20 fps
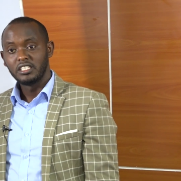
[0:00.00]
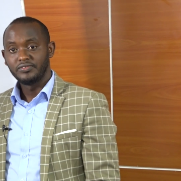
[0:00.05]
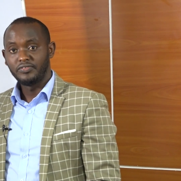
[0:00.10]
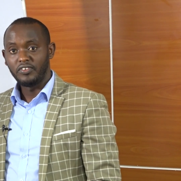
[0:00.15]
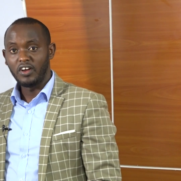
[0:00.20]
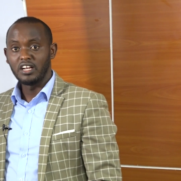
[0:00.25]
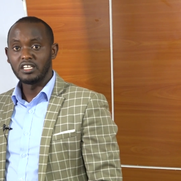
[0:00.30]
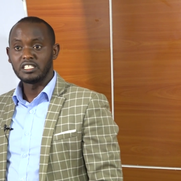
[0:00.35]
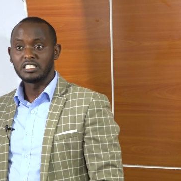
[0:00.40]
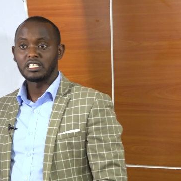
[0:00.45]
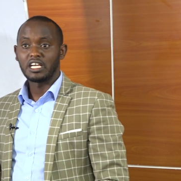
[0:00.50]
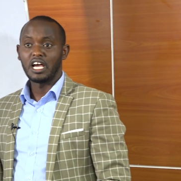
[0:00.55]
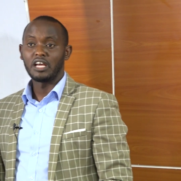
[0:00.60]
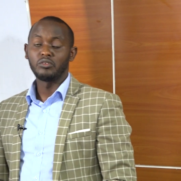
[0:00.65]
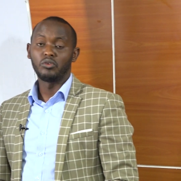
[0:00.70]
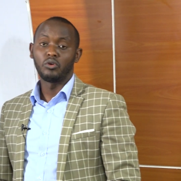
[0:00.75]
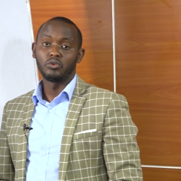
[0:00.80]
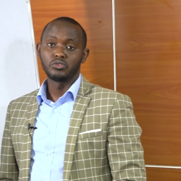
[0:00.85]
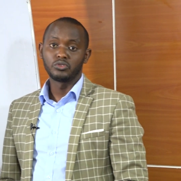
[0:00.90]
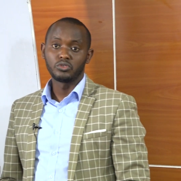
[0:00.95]
files
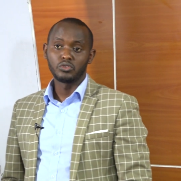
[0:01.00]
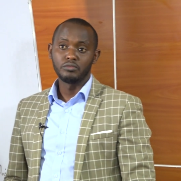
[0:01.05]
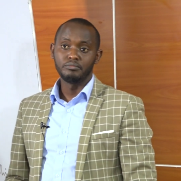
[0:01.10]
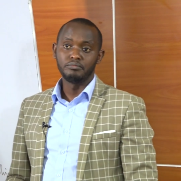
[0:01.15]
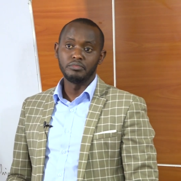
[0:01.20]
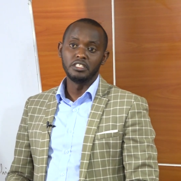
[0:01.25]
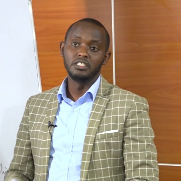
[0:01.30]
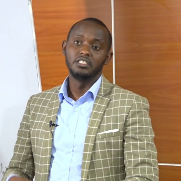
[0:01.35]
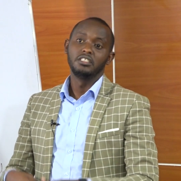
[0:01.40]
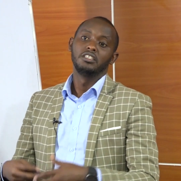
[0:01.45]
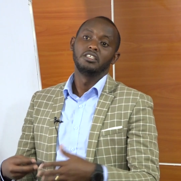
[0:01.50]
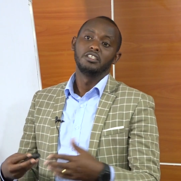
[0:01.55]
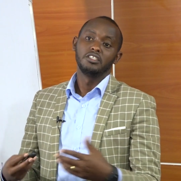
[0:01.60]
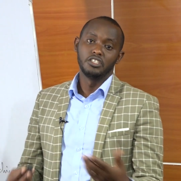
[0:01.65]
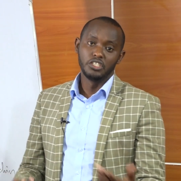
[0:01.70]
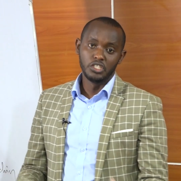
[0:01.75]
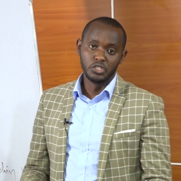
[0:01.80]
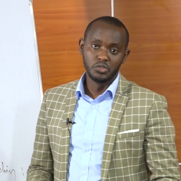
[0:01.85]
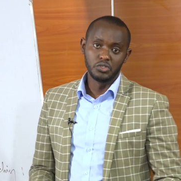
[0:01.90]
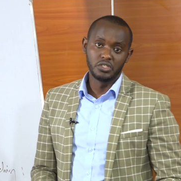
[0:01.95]
can also be
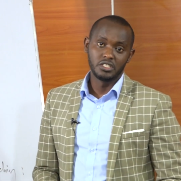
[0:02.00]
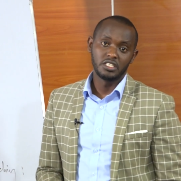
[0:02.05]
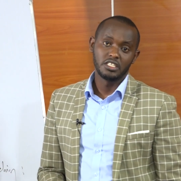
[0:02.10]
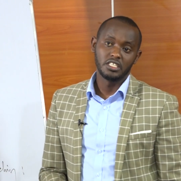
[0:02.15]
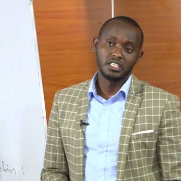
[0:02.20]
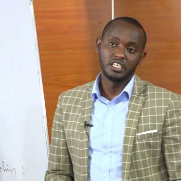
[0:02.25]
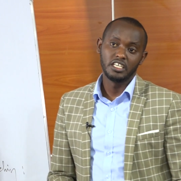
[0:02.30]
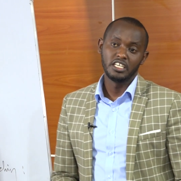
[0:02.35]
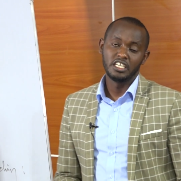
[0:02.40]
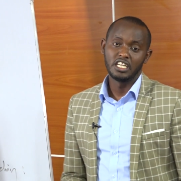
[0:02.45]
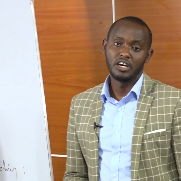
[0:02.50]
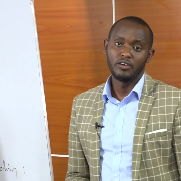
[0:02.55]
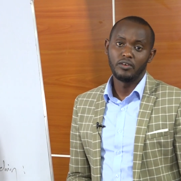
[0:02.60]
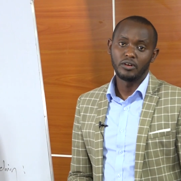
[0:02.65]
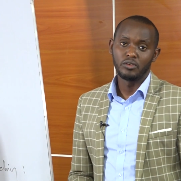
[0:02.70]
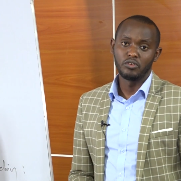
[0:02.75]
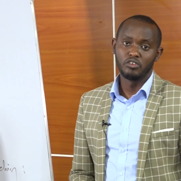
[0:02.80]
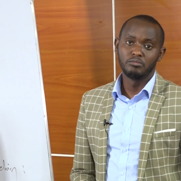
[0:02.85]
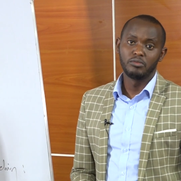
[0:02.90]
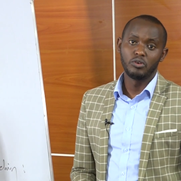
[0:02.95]
used in
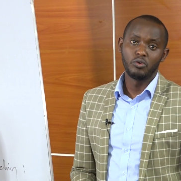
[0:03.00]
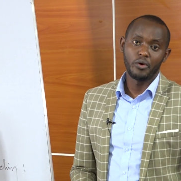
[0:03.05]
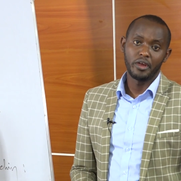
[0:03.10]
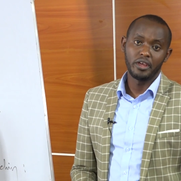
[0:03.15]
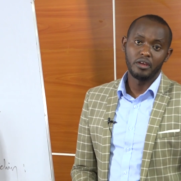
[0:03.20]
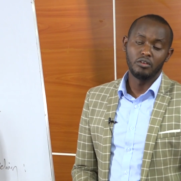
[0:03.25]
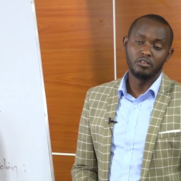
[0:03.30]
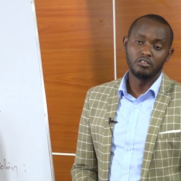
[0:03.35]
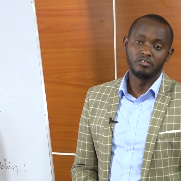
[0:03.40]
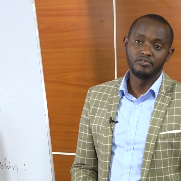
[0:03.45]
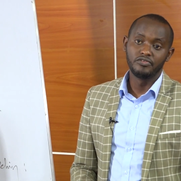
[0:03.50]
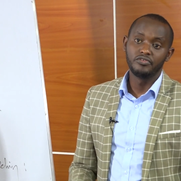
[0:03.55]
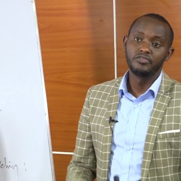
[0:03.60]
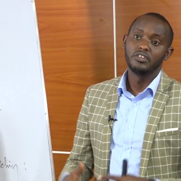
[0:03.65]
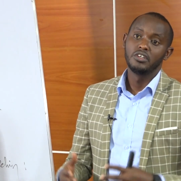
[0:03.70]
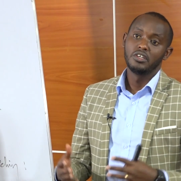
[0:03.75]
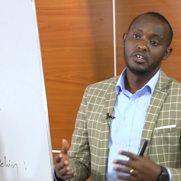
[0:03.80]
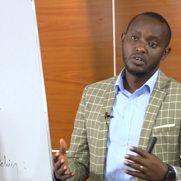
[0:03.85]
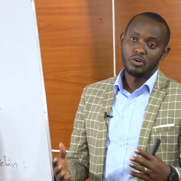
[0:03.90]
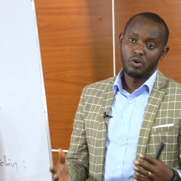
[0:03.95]
our normal way of
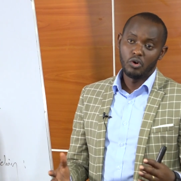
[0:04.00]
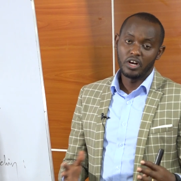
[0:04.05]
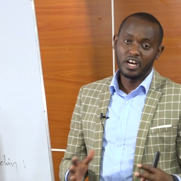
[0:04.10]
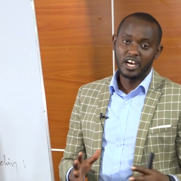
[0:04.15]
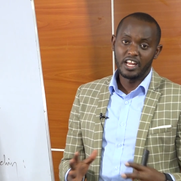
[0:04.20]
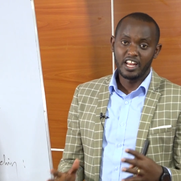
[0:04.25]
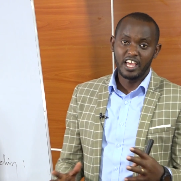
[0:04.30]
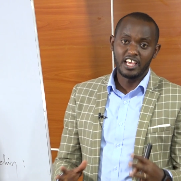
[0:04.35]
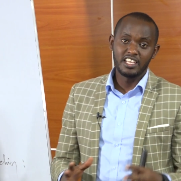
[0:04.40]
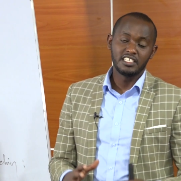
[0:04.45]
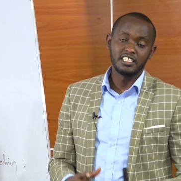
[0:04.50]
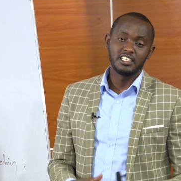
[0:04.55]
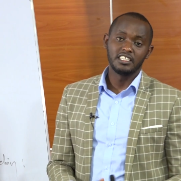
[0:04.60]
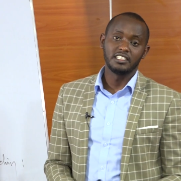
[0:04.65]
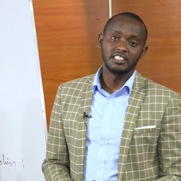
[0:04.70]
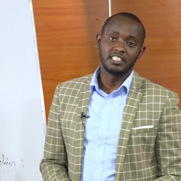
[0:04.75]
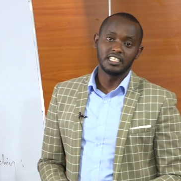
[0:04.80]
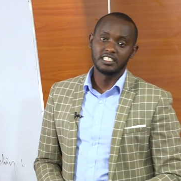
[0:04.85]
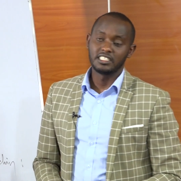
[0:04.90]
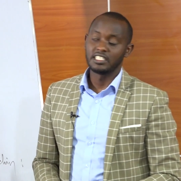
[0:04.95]

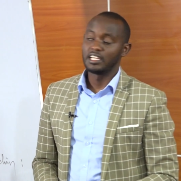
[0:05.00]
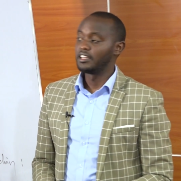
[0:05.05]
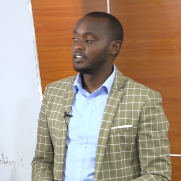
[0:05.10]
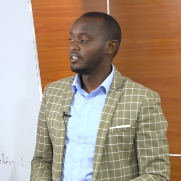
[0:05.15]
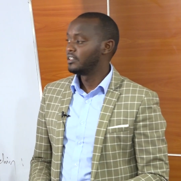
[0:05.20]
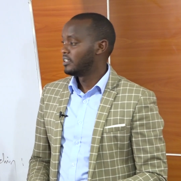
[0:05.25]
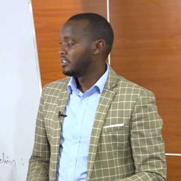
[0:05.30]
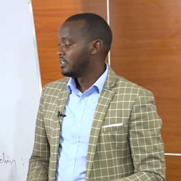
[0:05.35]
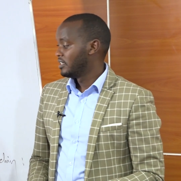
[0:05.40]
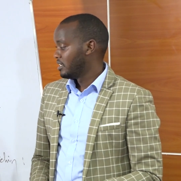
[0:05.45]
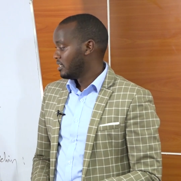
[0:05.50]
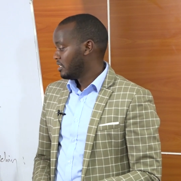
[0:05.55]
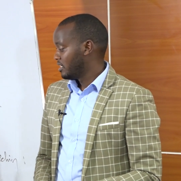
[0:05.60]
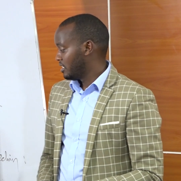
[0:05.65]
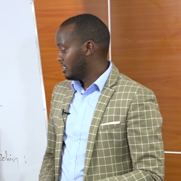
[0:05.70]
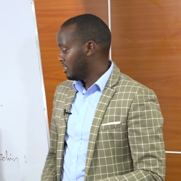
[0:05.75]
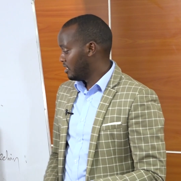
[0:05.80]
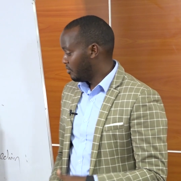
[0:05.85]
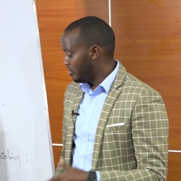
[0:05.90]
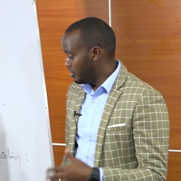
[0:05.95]
organizing data
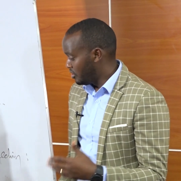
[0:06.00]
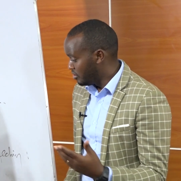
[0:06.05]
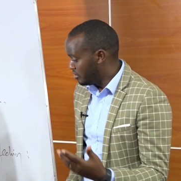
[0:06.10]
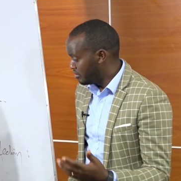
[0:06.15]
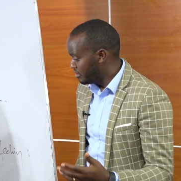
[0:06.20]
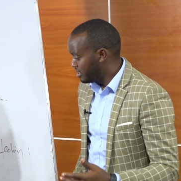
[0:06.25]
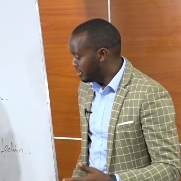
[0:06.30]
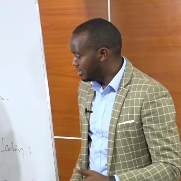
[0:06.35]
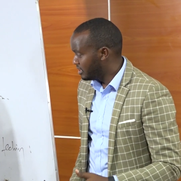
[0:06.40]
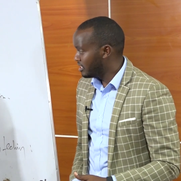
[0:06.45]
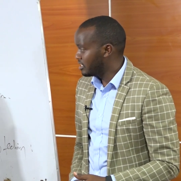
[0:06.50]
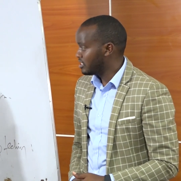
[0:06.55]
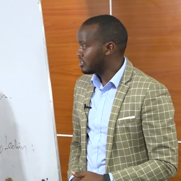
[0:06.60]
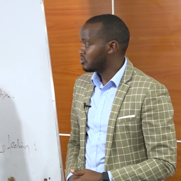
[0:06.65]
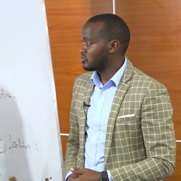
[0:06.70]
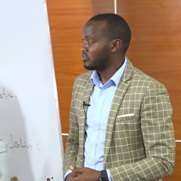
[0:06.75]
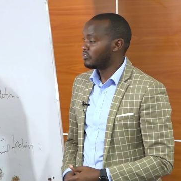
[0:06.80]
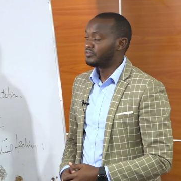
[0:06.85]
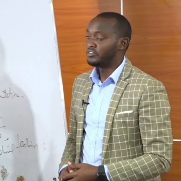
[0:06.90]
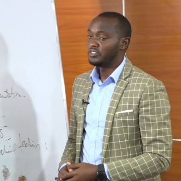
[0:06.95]
during the
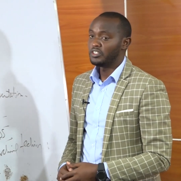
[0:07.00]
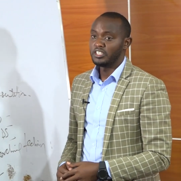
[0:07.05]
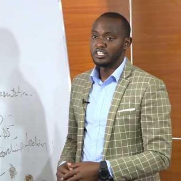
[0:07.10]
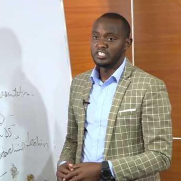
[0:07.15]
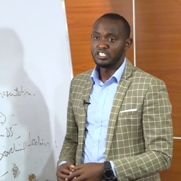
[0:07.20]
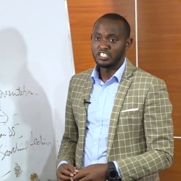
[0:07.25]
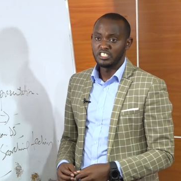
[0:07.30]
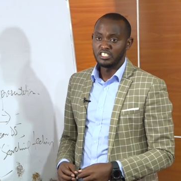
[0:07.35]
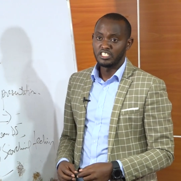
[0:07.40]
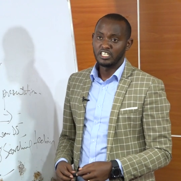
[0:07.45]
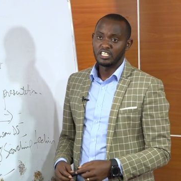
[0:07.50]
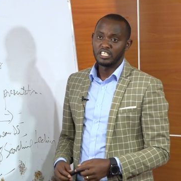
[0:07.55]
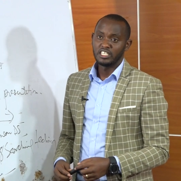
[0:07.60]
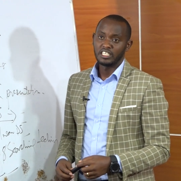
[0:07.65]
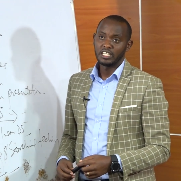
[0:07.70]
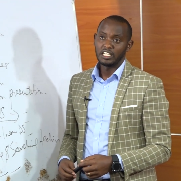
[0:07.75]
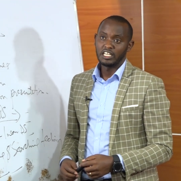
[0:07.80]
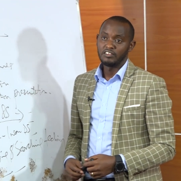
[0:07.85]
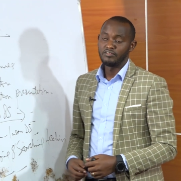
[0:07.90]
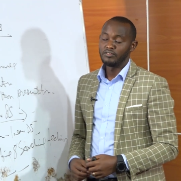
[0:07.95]
software
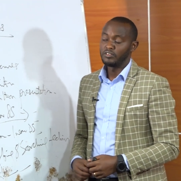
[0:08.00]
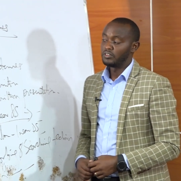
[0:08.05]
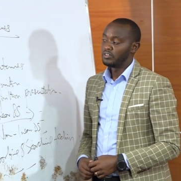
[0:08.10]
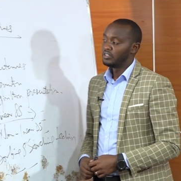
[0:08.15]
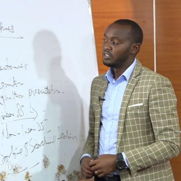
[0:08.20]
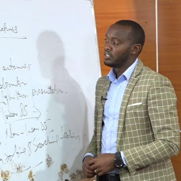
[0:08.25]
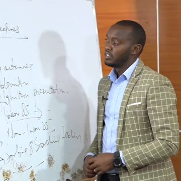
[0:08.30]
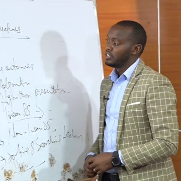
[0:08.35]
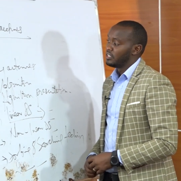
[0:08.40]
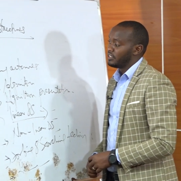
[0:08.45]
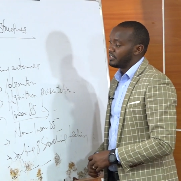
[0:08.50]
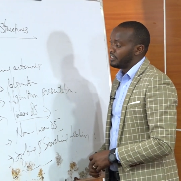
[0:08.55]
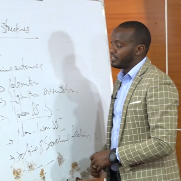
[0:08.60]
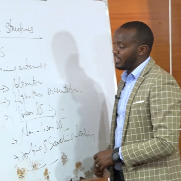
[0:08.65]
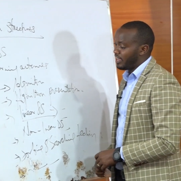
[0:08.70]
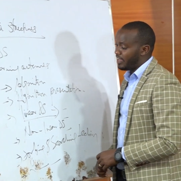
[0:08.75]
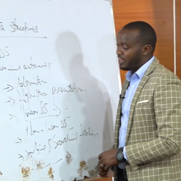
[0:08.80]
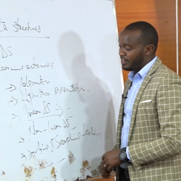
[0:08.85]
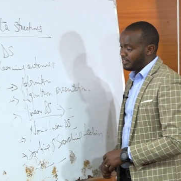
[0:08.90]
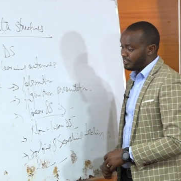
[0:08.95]
engineering level.
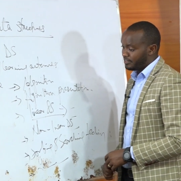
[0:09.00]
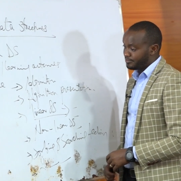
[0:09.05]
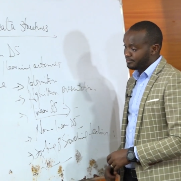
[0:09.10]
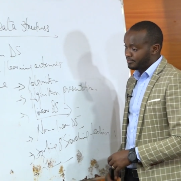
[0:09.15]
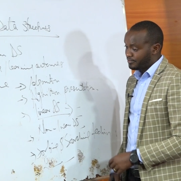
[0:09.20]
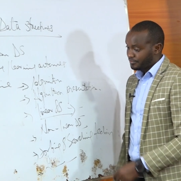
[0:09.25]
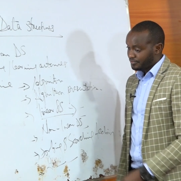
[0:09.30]
Then,